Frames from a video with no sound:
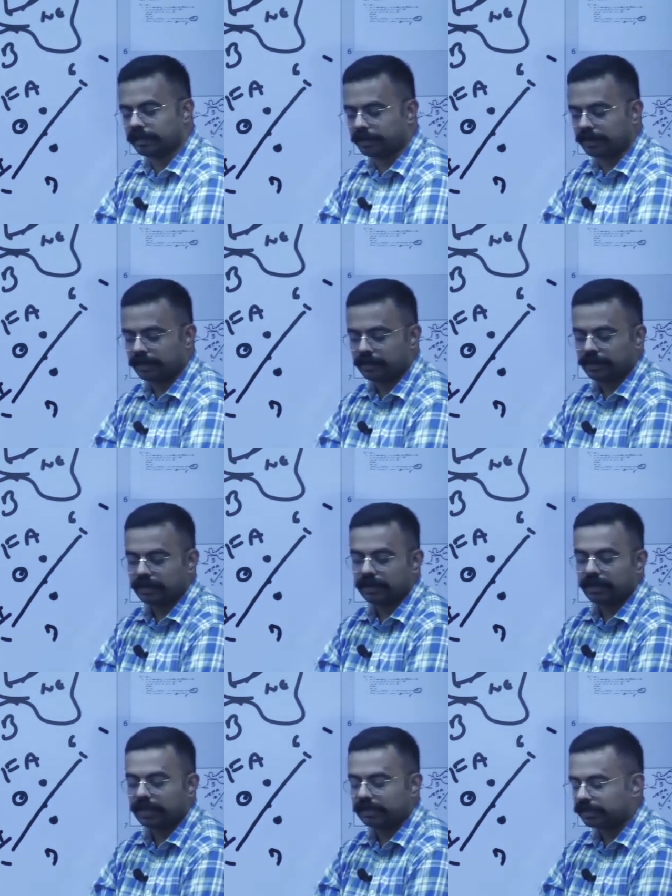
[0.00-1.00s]
given
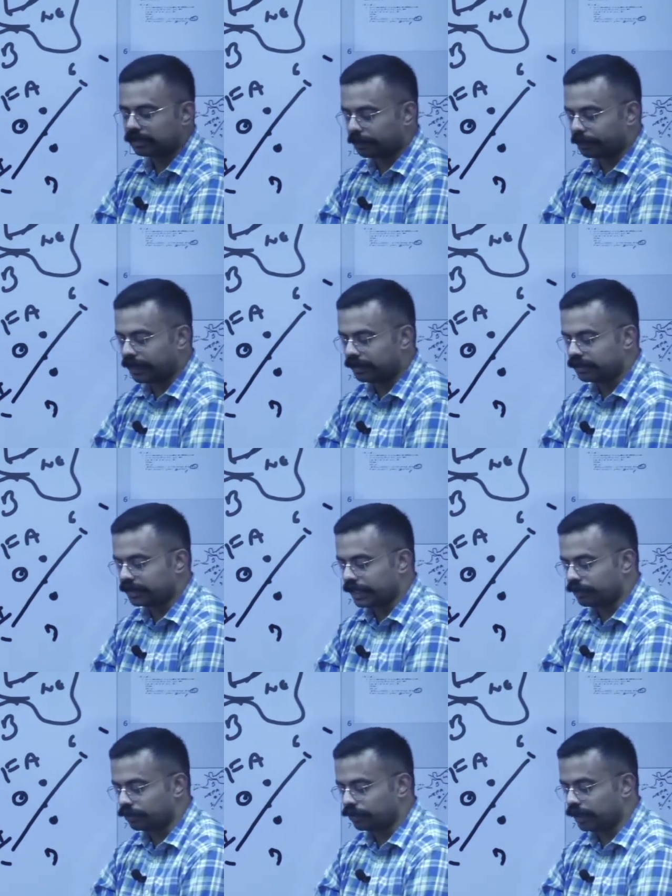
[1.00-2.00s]
a separate
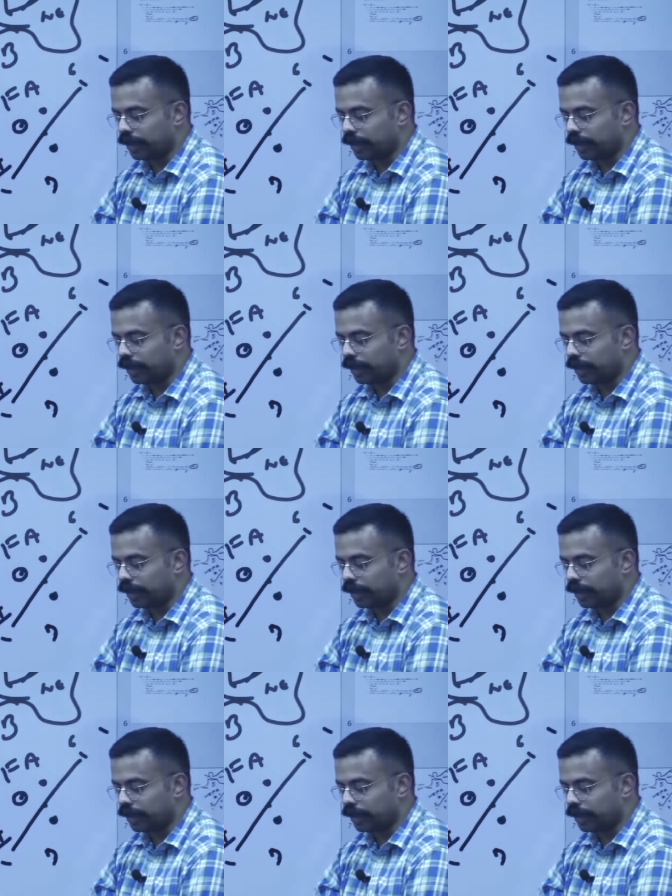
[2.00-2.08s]
statehood.